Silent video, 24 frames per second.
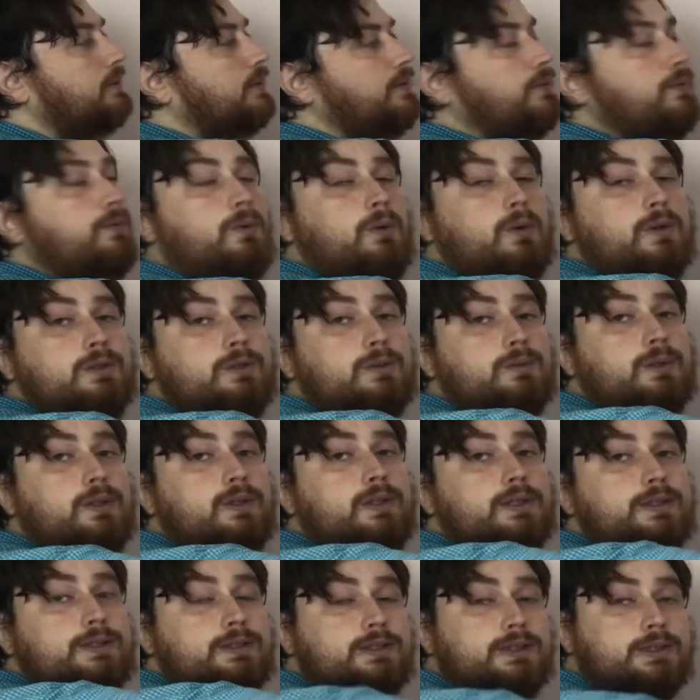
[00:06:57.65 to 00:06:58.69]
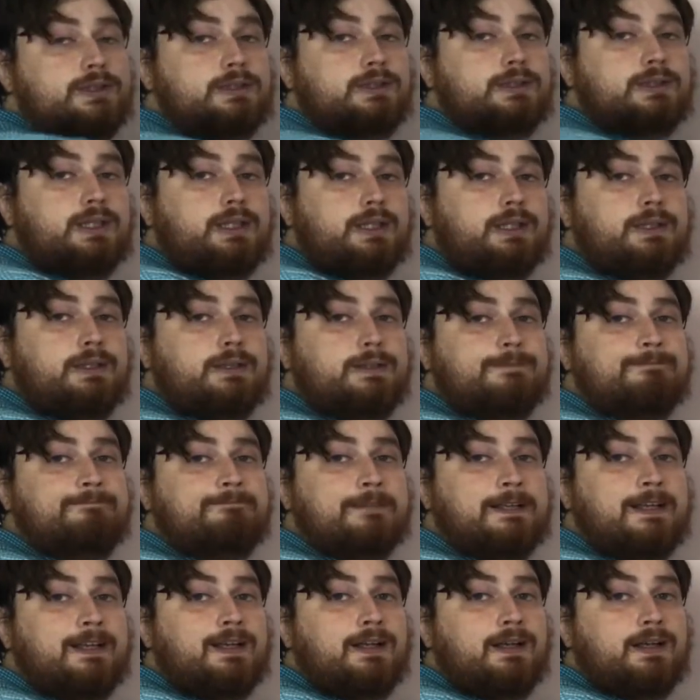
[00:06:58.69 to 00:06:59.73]
Well, 4 squared is 16.
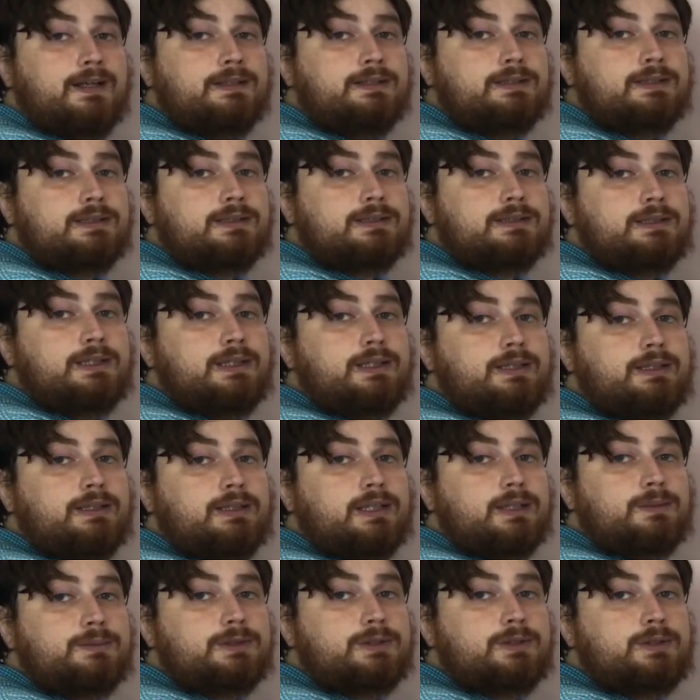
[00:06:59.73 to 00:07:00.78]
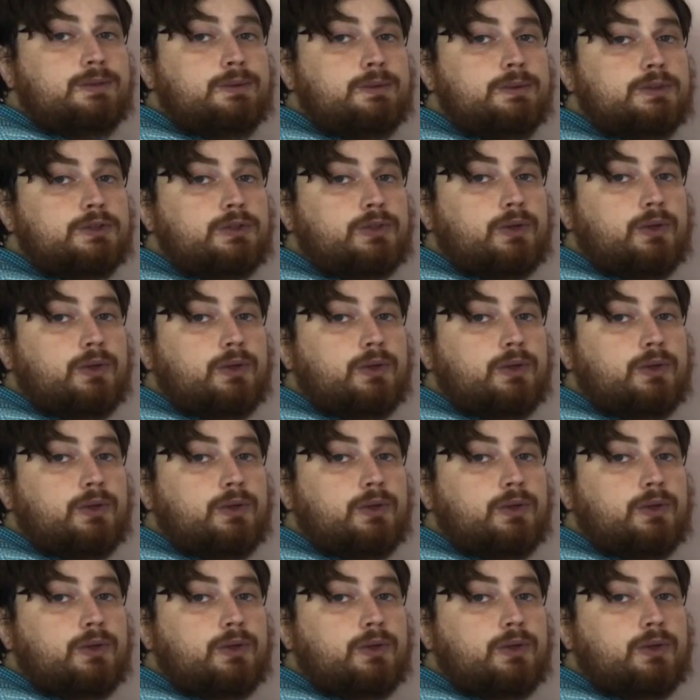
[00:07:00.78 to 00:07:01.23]
16 times 2 is